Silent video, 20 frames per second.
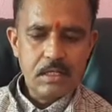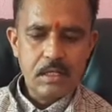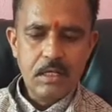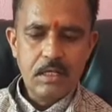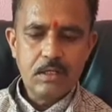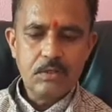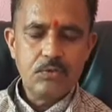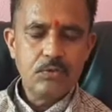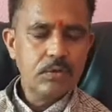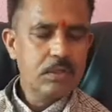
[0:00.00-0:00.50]

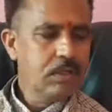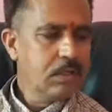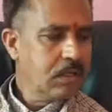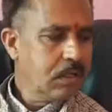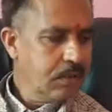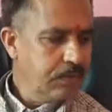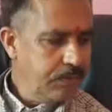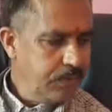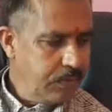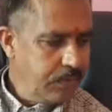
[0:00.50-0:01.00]
electronic
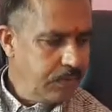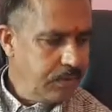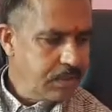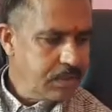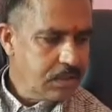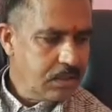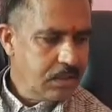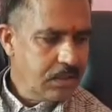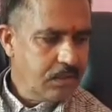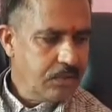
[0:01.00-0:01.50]

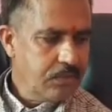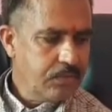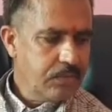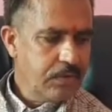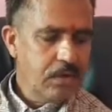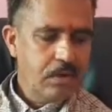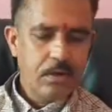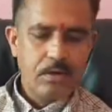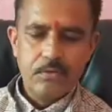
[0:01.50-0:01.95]
configuration of